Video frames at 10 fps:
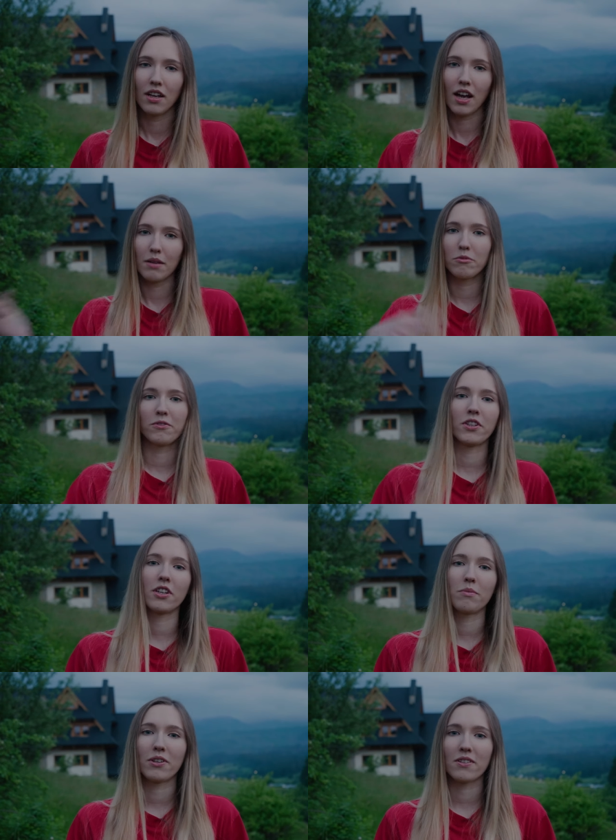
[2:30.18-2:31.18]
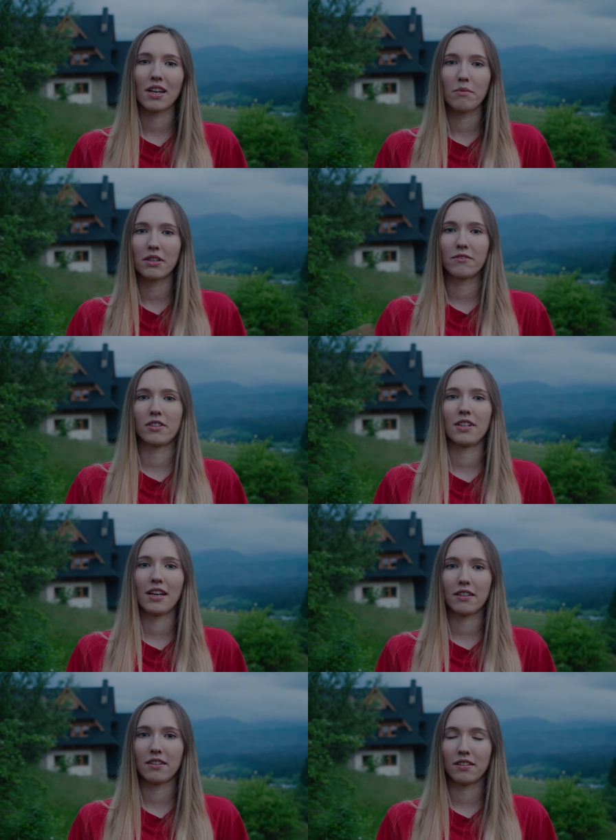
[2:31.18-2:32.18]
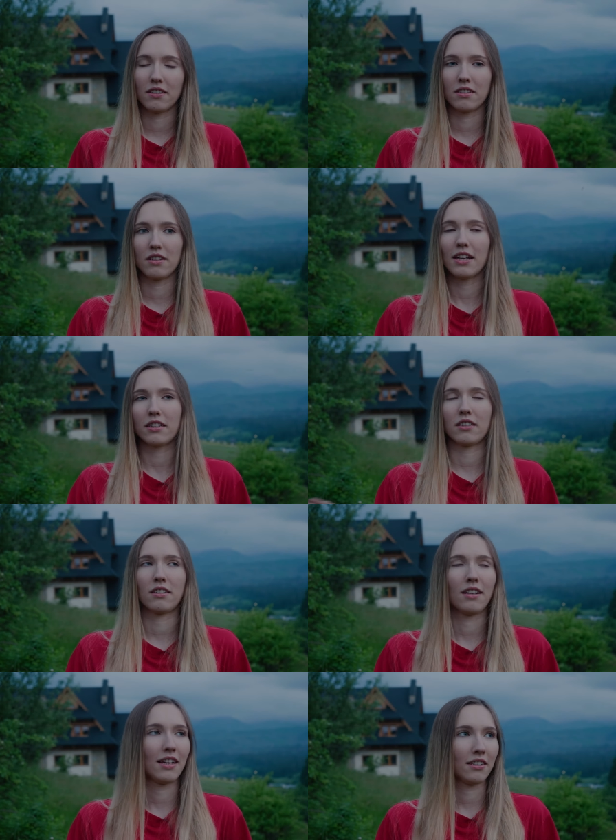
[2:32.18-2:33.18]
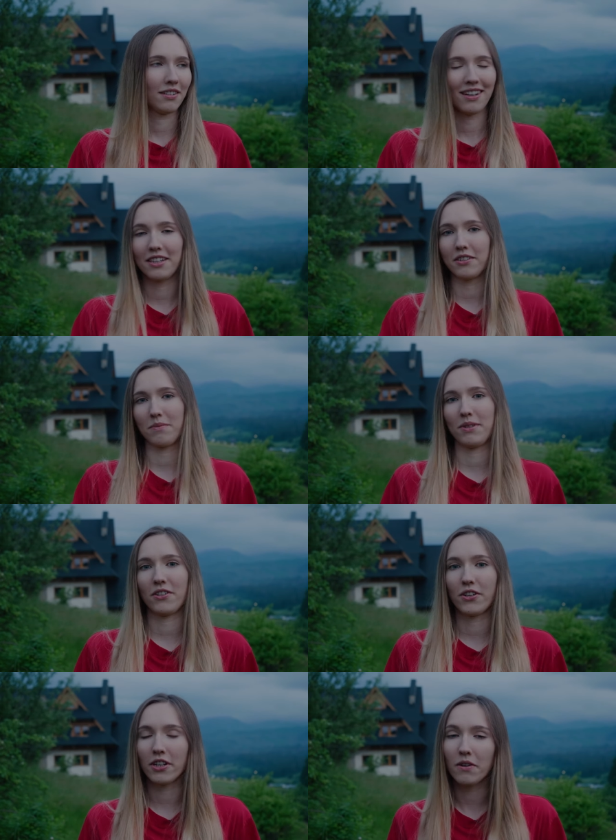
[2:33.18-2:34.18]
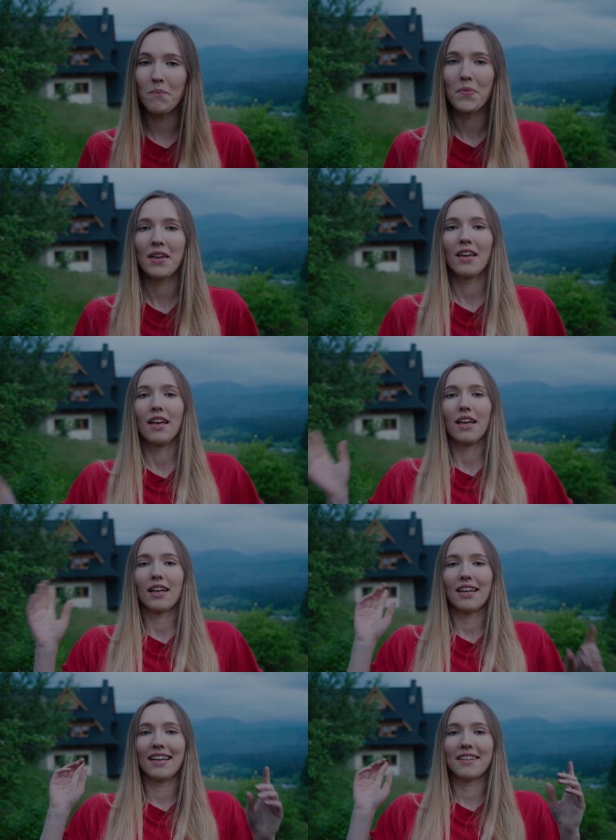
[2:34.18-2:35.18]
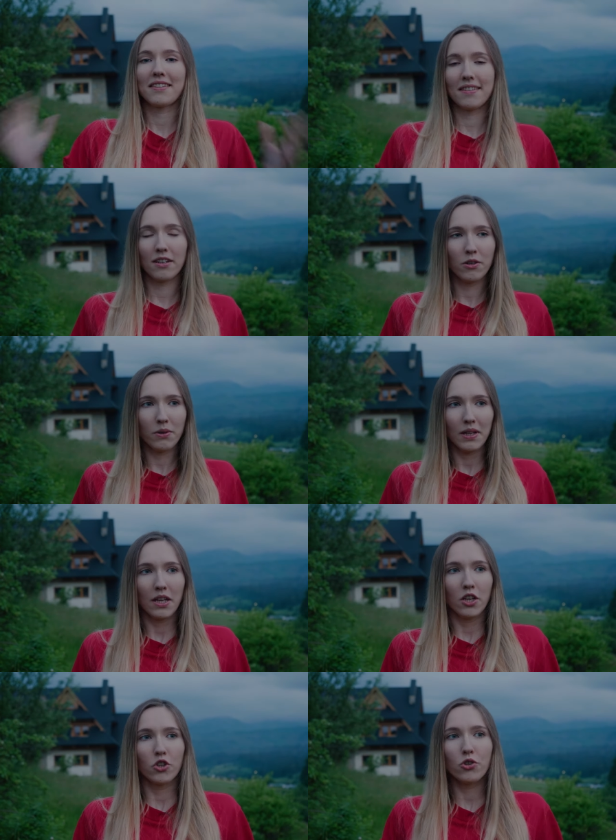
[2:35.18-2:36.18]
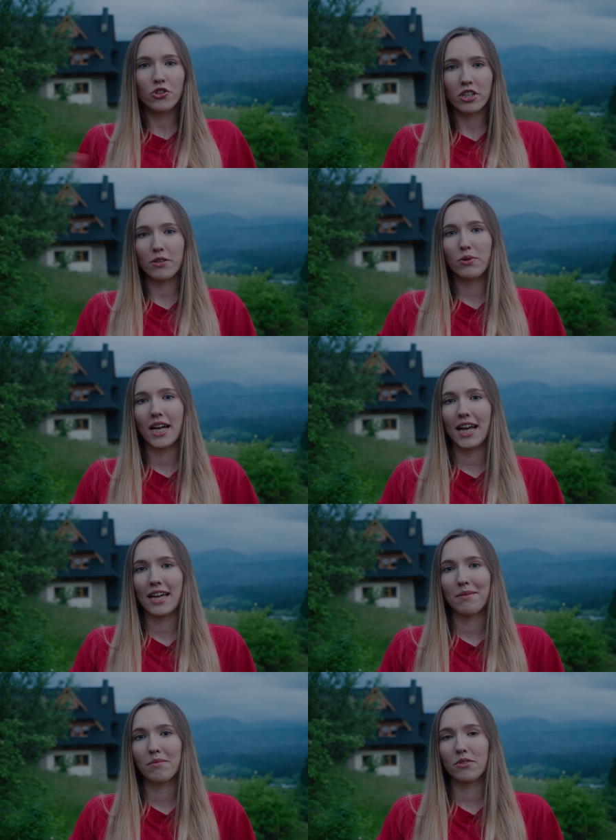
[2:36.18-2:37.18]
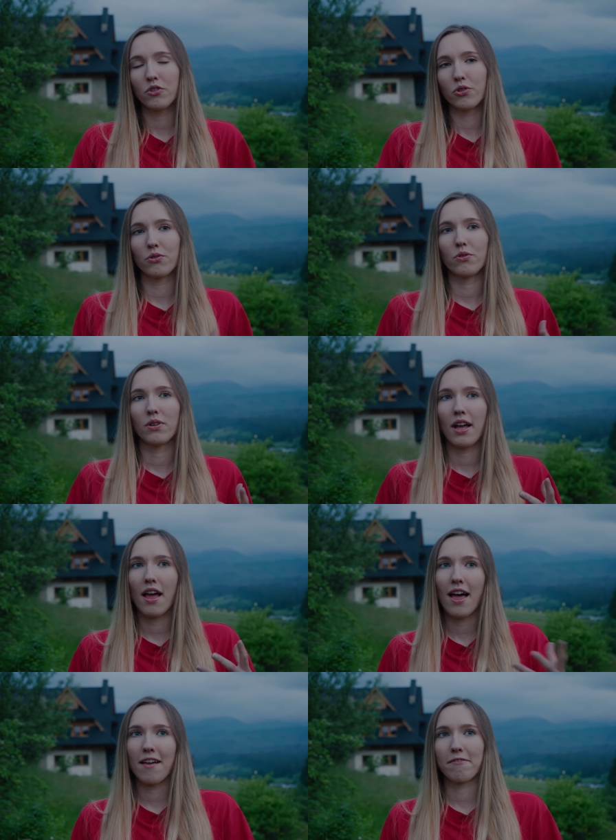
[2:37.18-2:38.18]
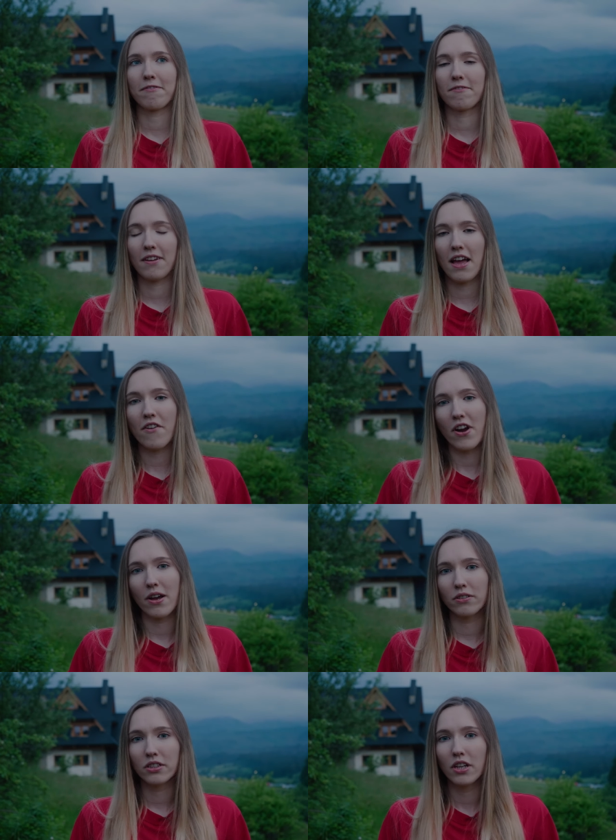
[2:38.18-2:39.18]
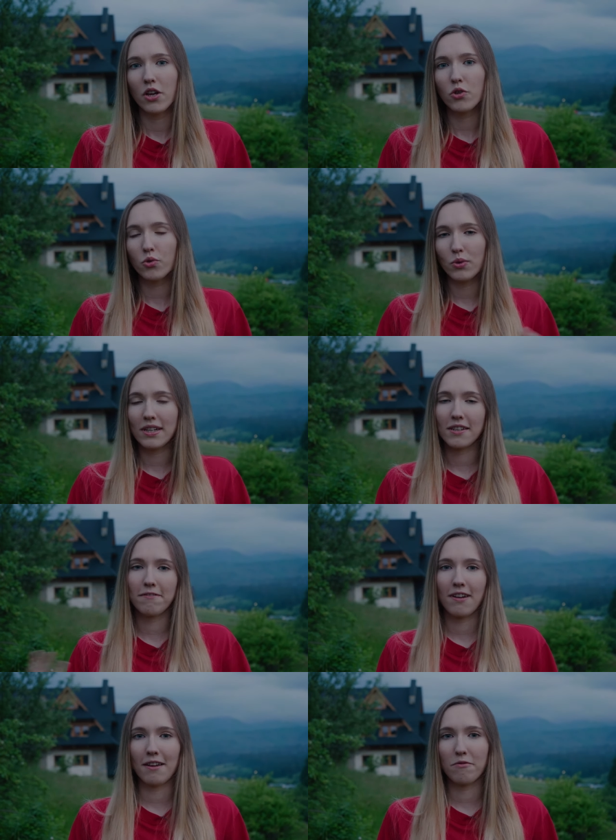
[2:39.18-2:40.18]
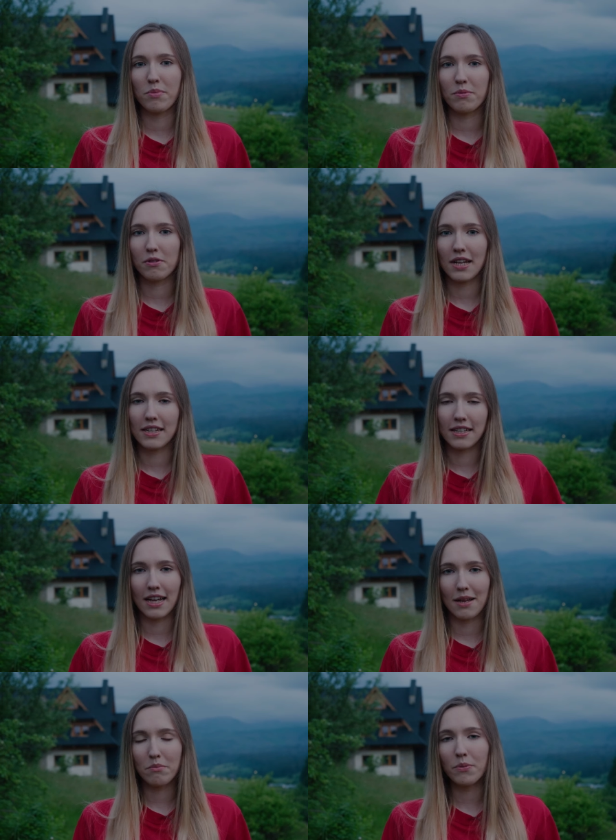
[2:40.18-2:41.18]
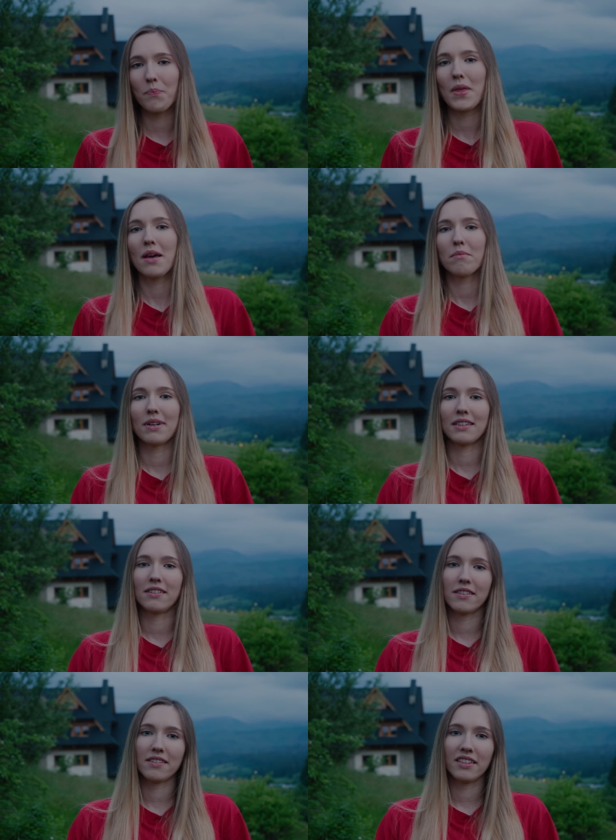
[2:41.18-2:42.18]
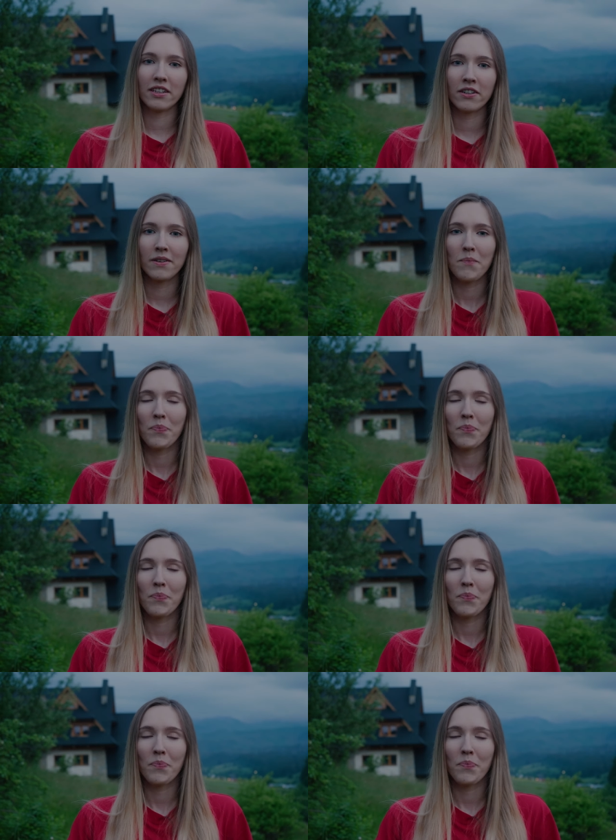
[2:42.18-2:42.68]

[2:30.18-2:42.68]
I moved here because I believe that light is better here. So usually we aim to have around 25 people at the camp, but this year